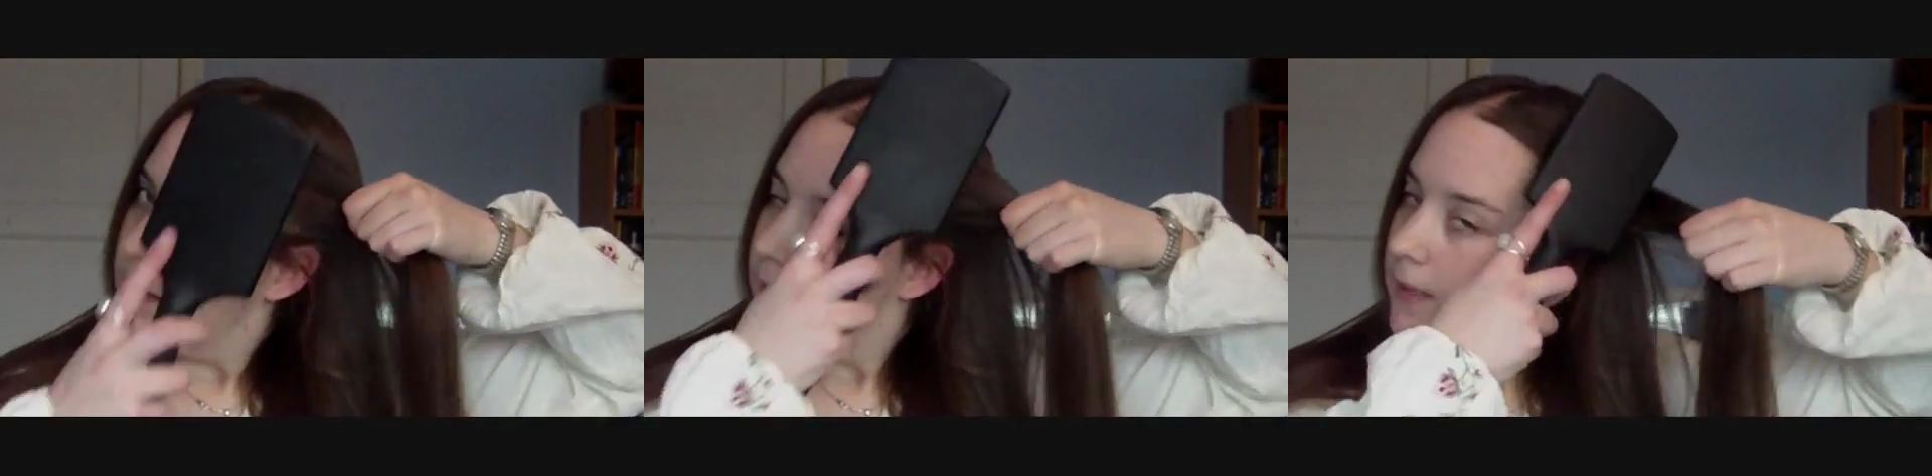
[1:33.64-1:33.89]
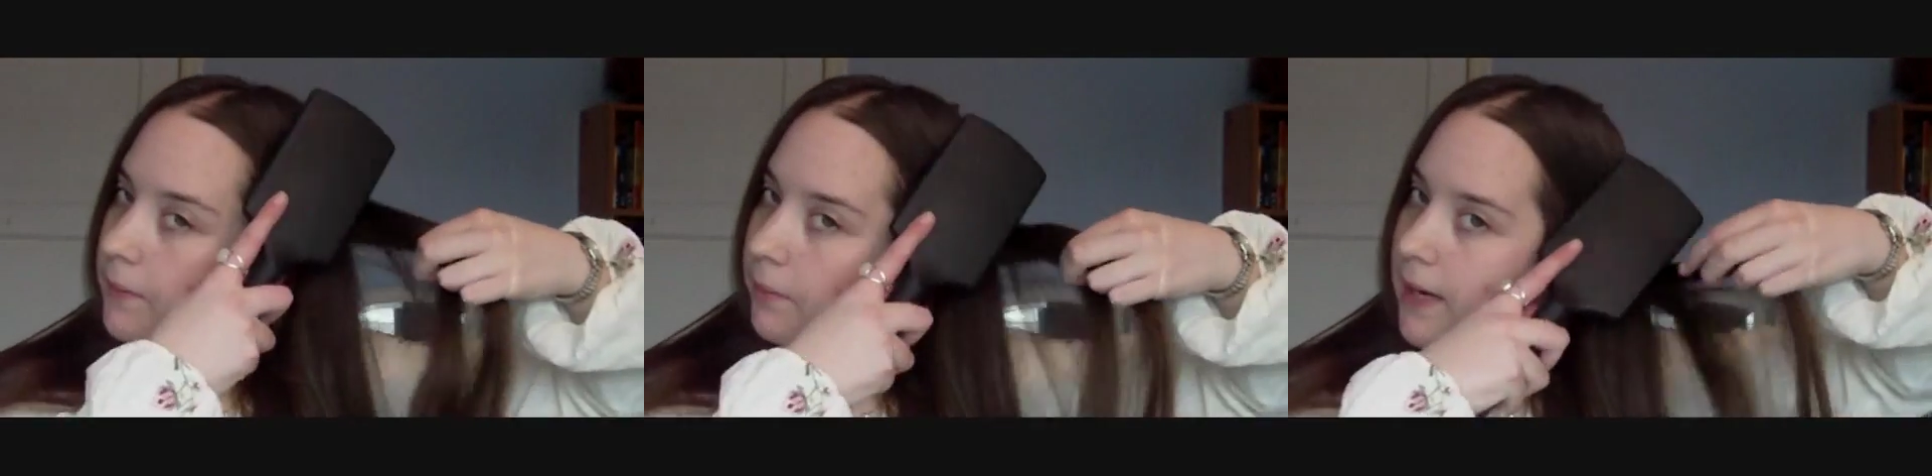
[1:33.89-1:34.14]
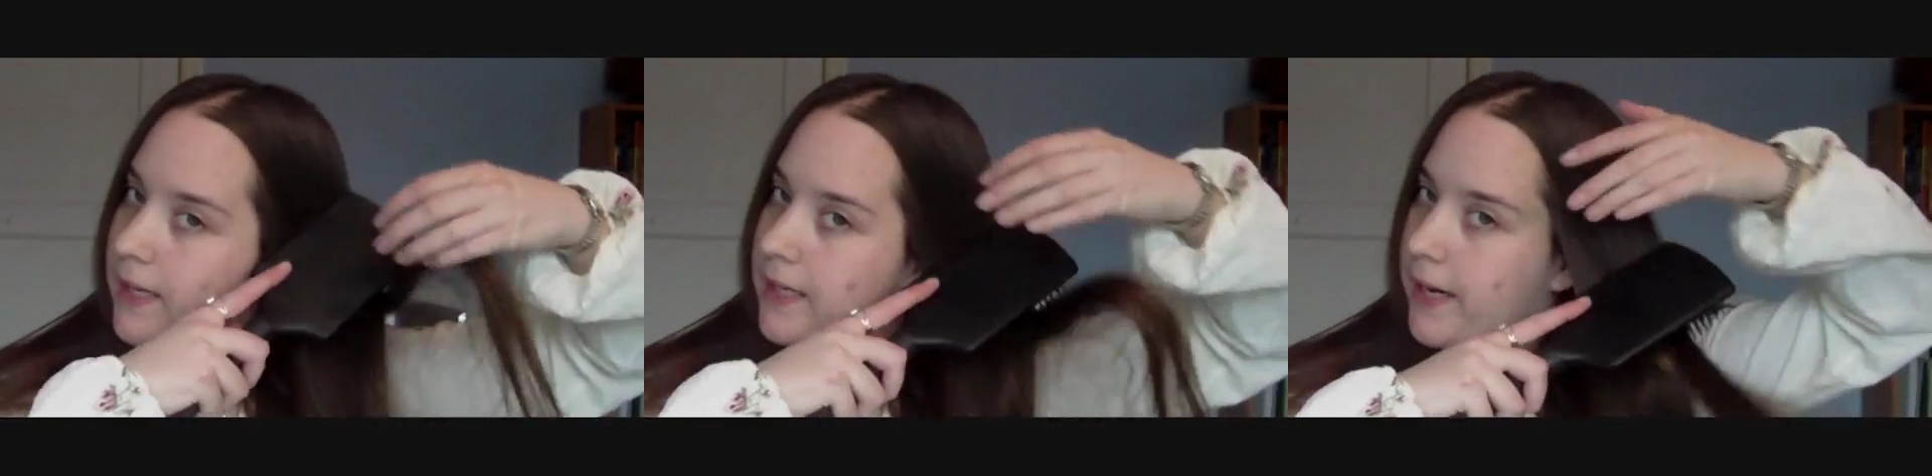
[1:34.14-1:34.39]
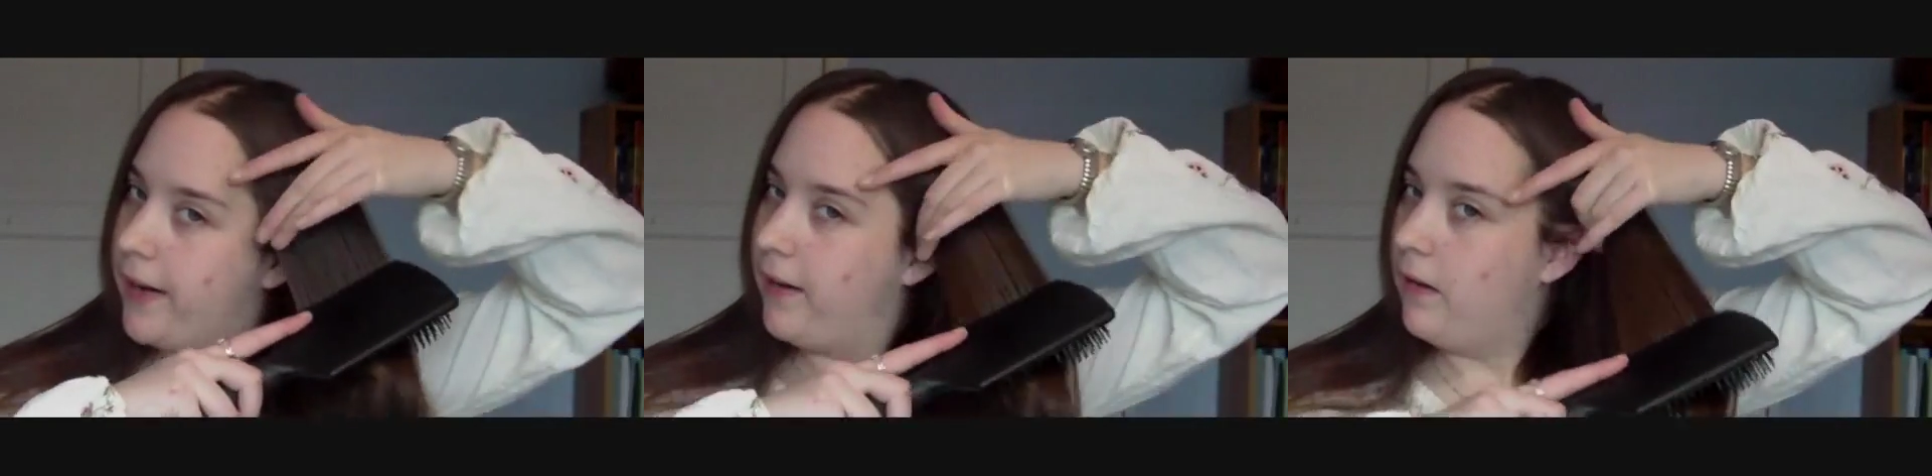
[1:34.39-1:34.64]

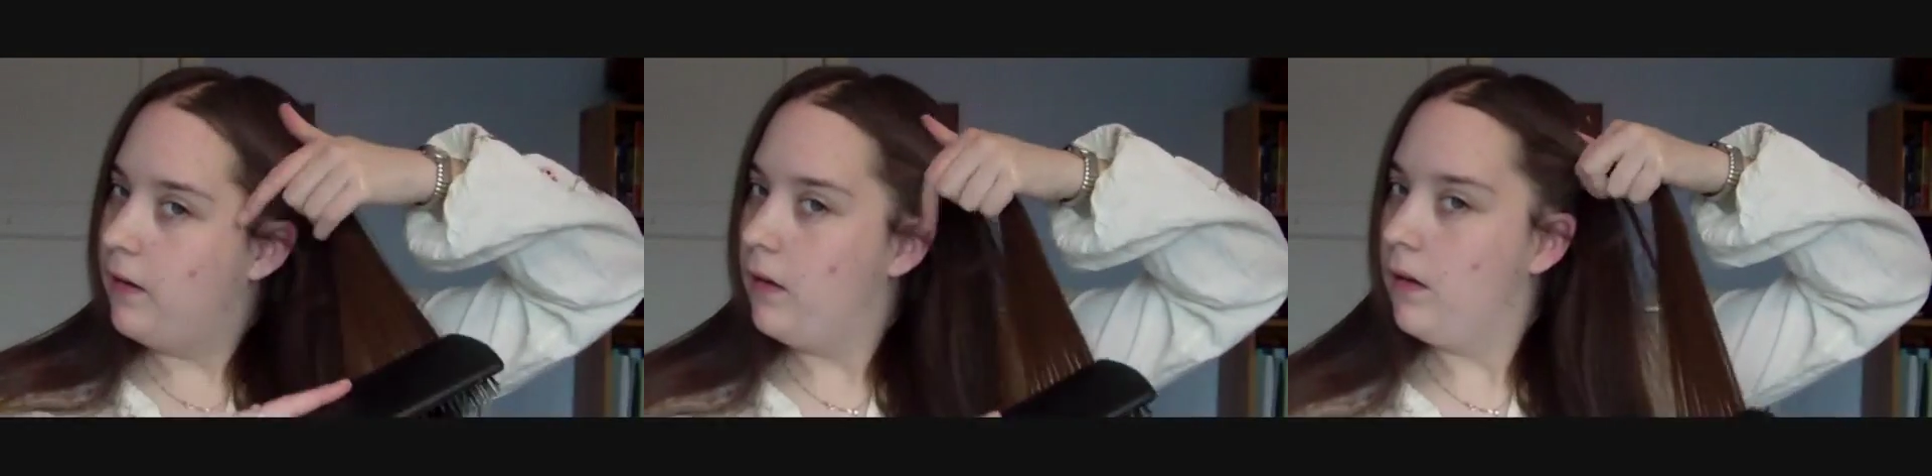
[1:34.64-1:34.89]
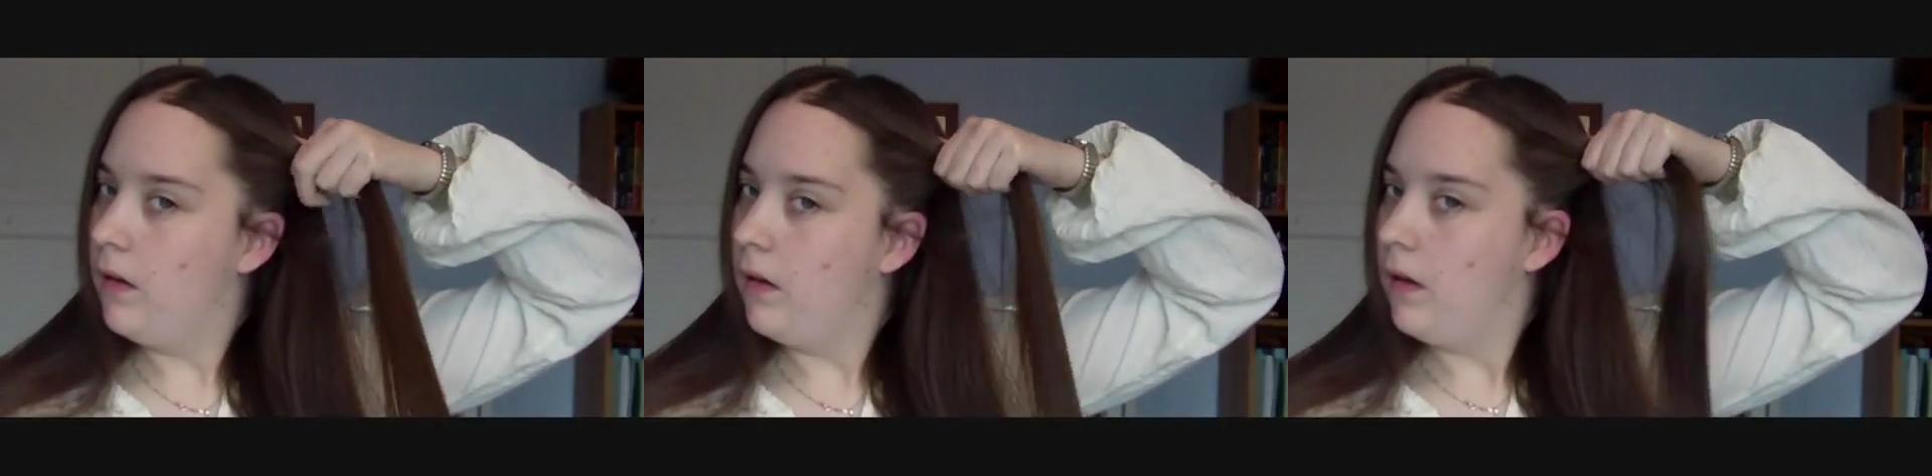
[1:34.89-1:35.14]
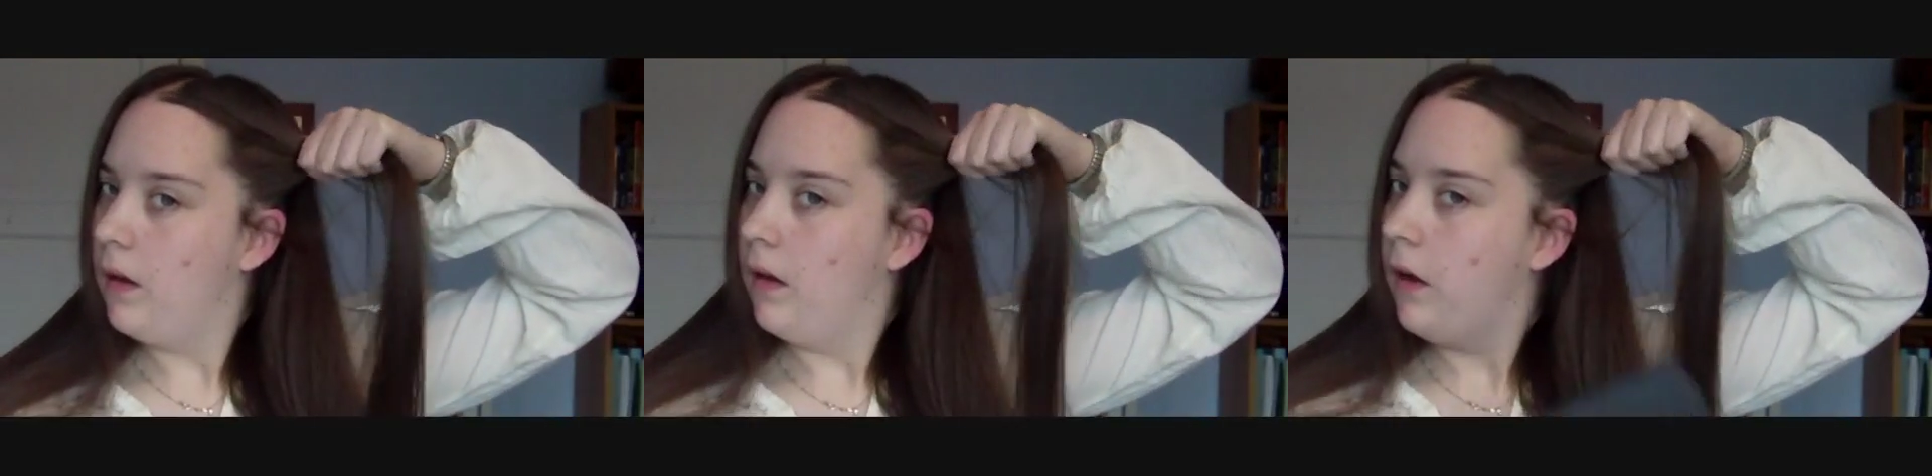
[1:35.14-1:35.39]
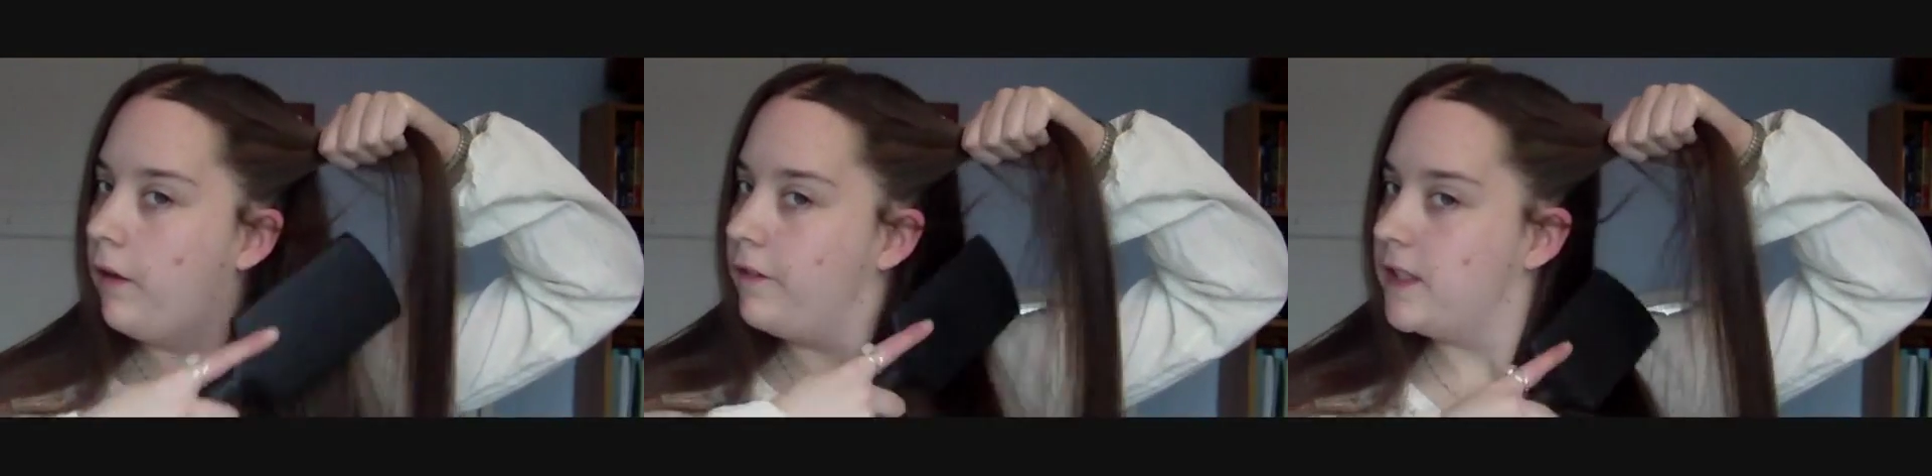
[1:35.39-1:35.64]
separating
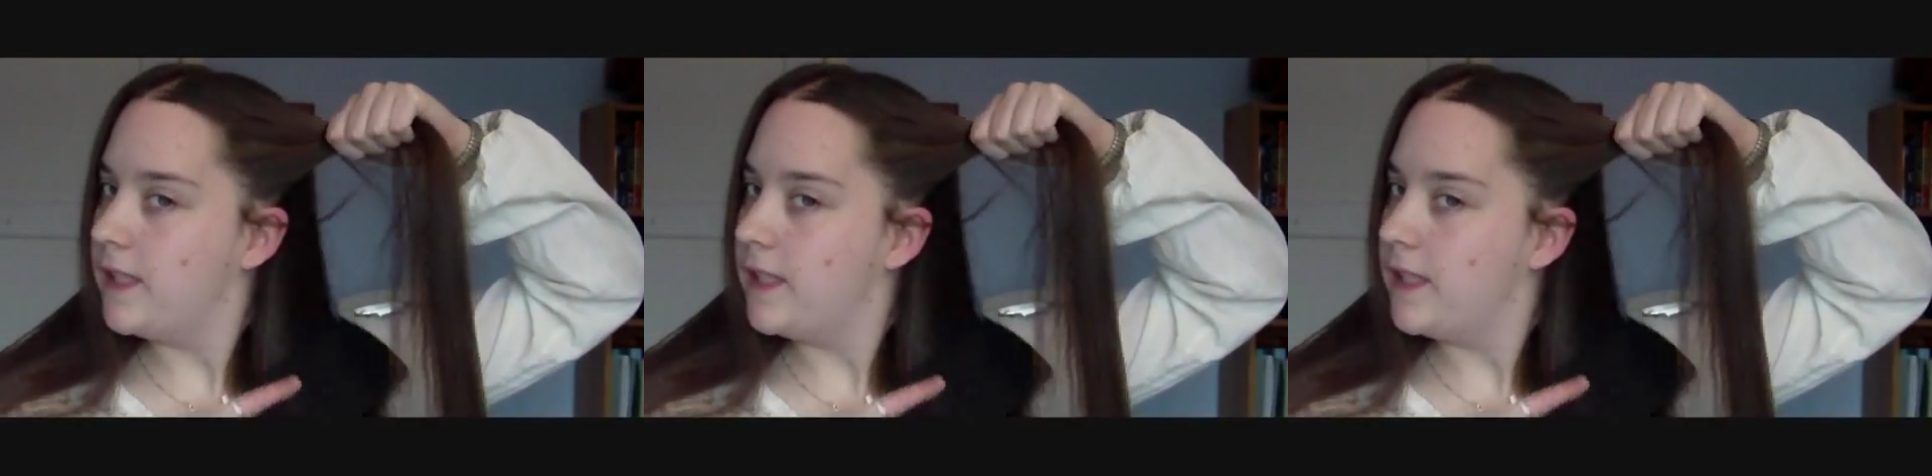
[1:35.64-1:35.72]
off a